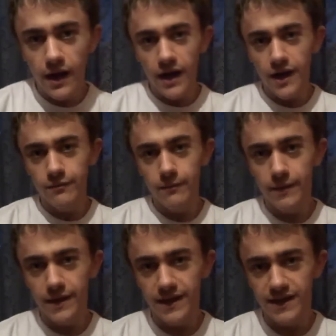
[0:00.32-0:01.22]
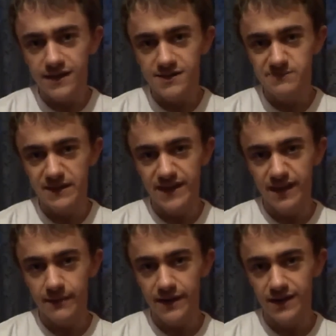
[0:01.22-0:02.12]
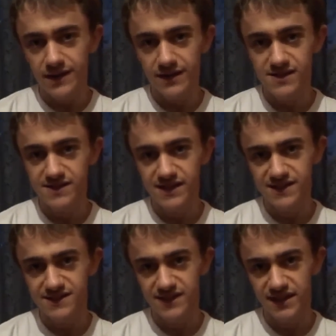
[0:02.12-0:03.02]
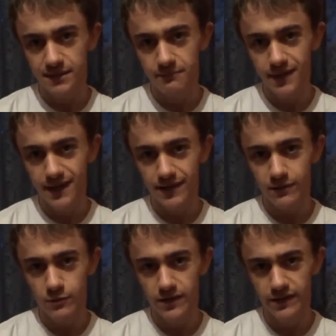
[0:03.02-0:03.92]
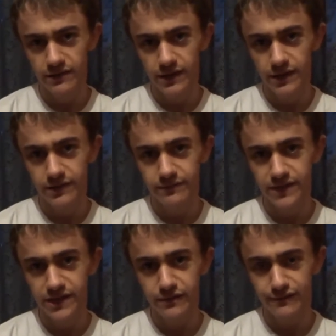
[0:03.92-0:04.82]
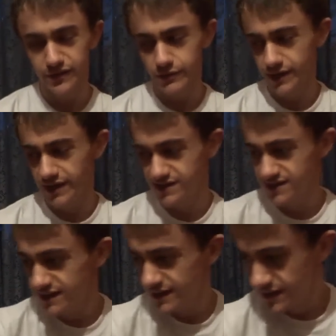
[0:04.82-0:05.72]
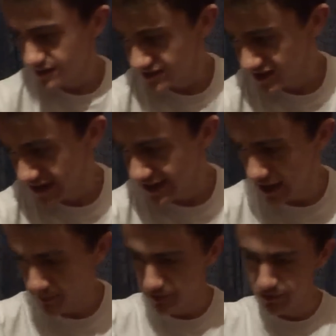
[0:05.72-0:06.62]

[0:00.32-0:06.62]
Hey everybody, it's me again, But896, and I'm back with another video for you guys. Today I'll be